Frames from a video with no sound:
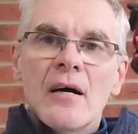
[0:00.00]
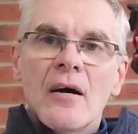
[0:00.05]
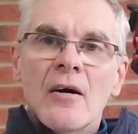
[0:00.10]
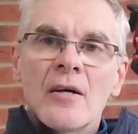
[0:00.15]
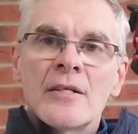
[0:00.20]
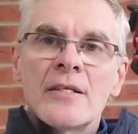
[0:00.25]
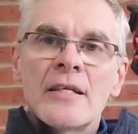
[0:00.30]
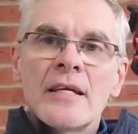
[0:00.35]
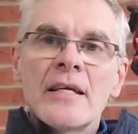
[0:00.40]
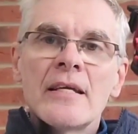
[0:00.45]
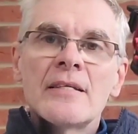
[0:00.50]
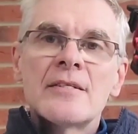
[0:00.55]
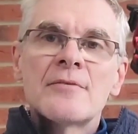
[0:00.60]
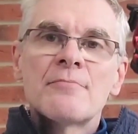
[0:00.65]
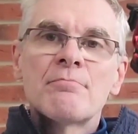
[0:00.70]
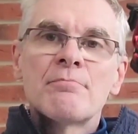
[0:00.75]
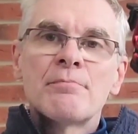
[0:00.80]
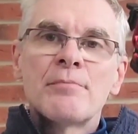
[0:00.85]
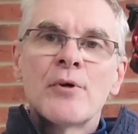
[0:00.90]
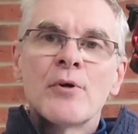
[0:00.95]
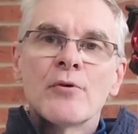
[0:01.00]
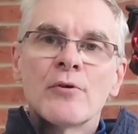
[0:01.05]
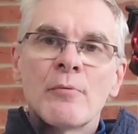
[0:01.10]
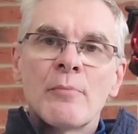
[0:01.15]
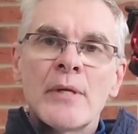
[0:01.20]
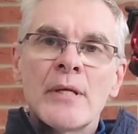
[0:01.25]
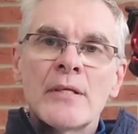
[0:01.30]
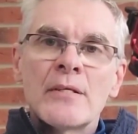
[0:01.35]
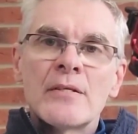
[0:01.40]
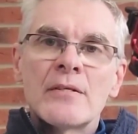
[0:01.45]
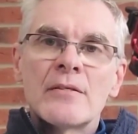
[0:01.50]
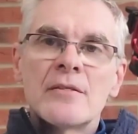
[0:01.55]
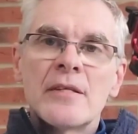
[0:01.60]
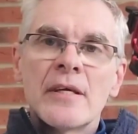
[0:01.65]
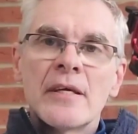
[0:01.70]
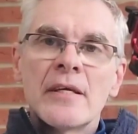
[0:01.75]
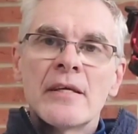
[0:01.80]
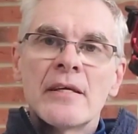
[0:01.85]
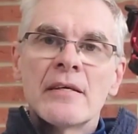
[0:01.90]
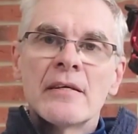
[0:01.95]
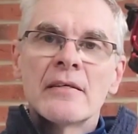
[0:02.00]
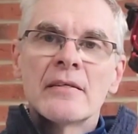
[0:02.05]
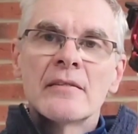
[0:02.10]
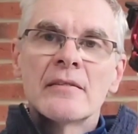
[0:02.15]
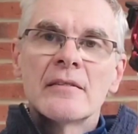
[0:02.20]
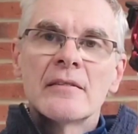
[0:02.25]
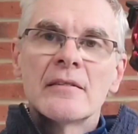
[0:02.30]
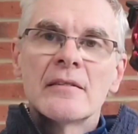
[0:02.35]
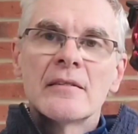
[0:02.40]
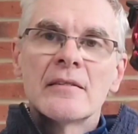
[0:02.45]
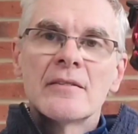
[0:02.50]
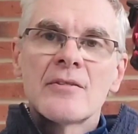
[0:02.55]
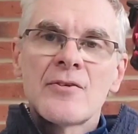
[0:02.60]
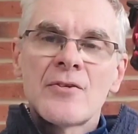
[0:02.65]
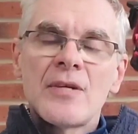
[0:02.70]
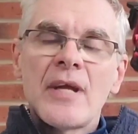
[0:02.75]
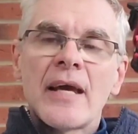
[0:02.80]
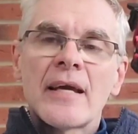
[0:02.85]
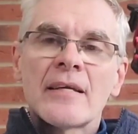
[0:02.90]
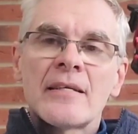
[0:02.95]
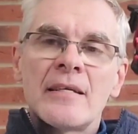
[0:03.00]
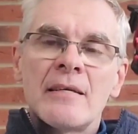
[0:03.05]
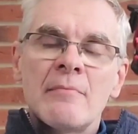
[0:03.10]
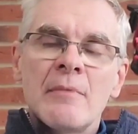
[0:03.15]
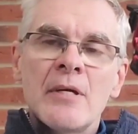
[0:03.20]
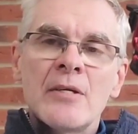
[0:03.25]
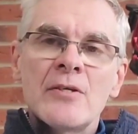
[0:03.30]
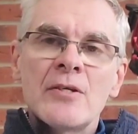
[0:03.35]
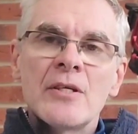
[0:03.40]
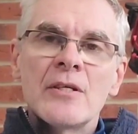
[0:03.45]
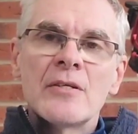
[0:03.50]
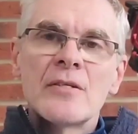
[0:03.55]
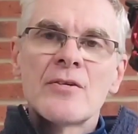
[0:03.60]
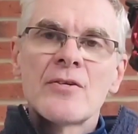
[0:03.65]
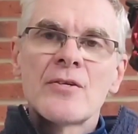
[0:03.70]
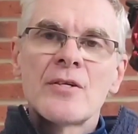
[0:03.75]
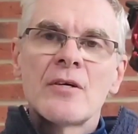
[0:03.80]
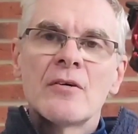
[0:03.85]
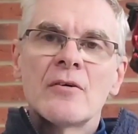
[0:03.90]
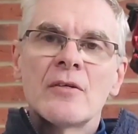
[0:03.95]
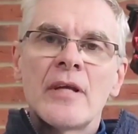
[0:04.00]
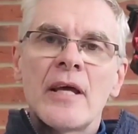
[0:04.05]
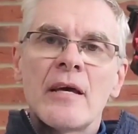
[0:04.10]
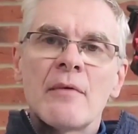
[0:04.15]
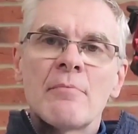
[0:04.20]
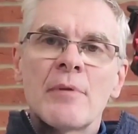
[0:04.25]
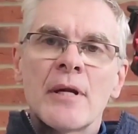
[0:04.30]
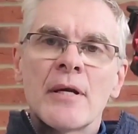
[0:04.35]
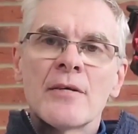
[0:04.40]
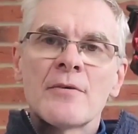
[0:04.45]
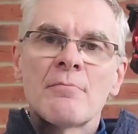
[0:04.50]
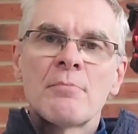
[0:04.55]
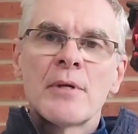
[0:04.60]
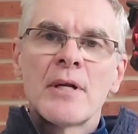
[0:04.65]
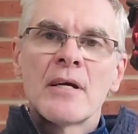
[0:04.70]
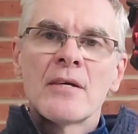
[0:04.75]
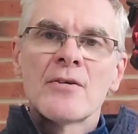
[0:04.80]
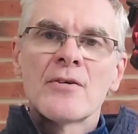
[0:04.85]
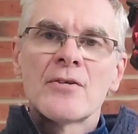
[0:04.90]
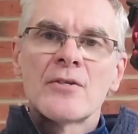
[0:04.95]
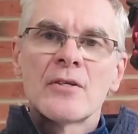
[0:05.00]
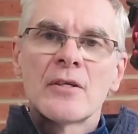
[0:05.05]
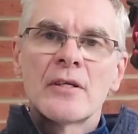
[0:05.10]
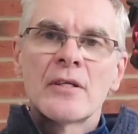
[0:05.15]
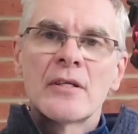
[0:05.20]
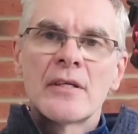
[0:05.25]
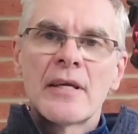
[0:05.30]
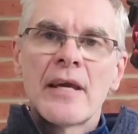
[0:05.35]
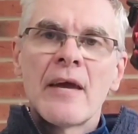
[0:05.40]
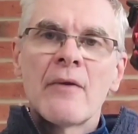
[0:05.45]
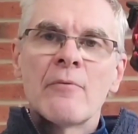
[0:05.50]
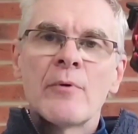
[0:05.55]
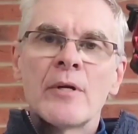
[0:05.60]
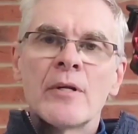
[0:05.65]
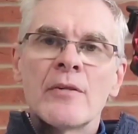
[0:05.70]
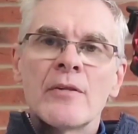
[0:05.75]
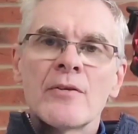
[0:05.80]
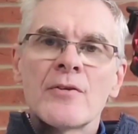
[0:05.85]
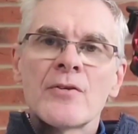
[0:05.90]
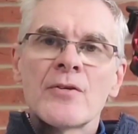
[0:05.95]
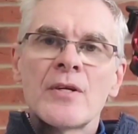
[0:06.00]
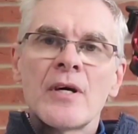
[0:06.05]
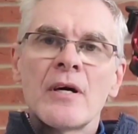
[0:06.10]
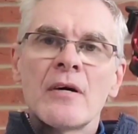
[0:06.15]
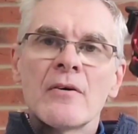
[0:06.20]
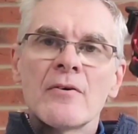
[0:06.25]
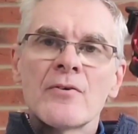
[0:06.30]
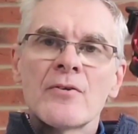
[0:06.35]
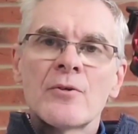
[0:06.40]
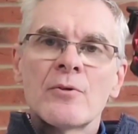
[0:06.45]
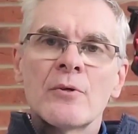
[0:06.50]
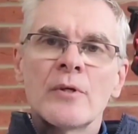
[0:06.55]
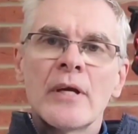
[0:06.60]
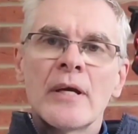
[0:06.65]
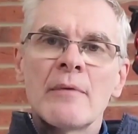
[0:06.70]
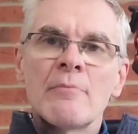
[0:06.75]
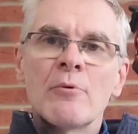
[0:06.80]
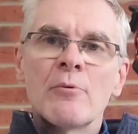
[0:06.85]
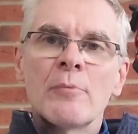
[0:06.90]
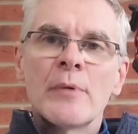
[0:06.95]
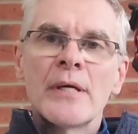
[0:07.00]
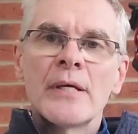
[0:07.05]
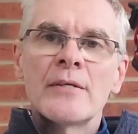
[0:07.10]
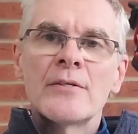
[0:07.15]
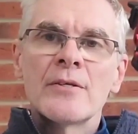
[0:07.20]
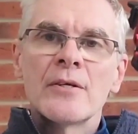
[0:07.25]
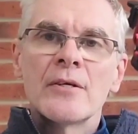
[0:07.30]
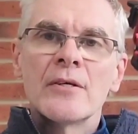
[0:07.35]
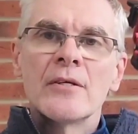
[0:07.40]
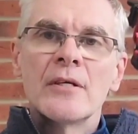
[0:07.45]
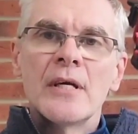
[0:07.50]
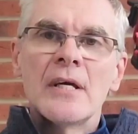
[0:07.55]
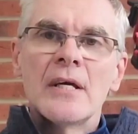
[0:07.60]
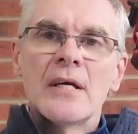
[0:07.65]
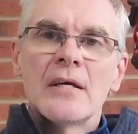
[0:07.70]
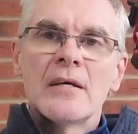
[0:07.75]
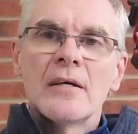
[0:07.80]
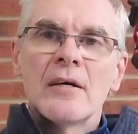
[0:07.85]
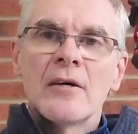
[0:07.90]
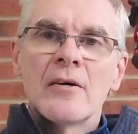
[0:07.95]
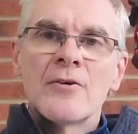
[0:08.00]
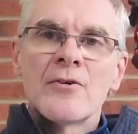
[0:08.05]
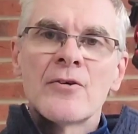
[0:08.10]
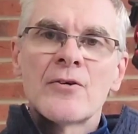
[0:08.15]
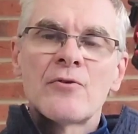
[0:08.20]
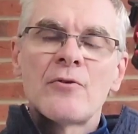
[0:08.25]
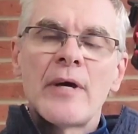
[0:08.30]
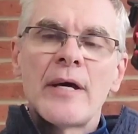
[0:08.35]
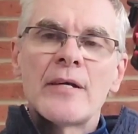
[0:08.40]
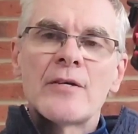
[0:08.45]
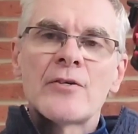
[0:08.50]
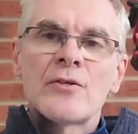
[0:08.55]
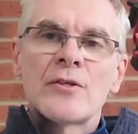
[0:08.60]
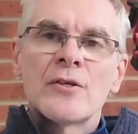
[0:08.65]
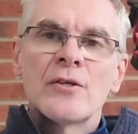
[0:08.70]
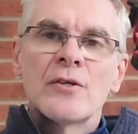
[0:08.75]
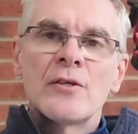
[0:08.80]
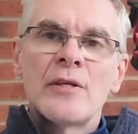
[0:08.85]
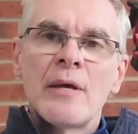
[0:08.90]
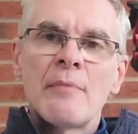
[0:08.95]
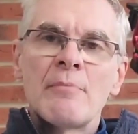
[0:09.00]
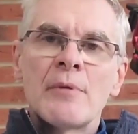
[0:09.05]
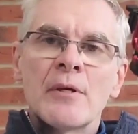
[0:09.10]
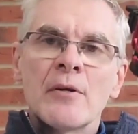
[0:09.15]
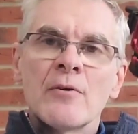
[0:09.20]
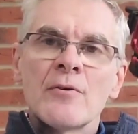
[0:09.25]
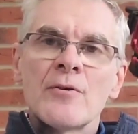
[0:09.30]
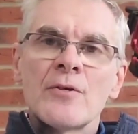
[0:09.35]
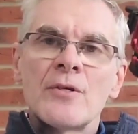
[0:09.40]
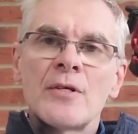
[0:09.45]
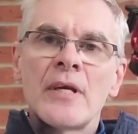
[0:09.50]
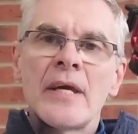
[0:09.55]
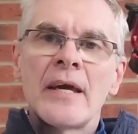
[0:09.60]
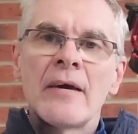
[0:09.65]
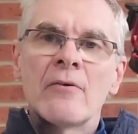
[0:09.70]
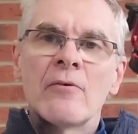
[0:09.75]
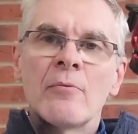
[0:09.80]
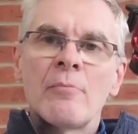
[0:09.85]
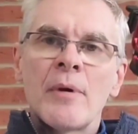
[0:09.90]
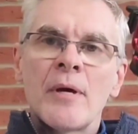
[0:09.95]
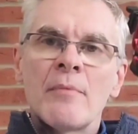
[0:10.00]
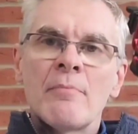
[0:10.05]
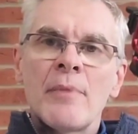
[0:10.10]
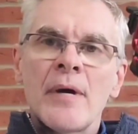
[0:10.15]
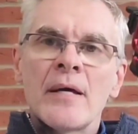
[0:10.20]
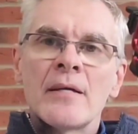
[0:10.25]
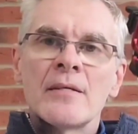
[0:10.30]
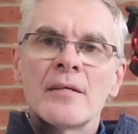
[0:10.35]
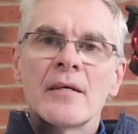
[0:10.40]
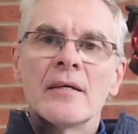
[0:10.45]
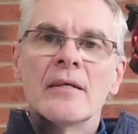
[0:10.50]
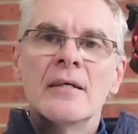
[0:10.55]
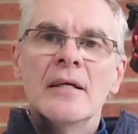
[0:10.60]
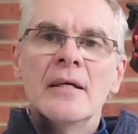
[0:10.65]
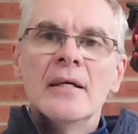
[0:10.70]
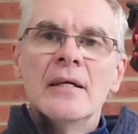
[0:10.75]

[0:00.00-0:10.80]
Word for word: I did put them in the stacked image into StarNet++ to get rid of the stars to enable me to uh, stretch the nebulosity out a bit better.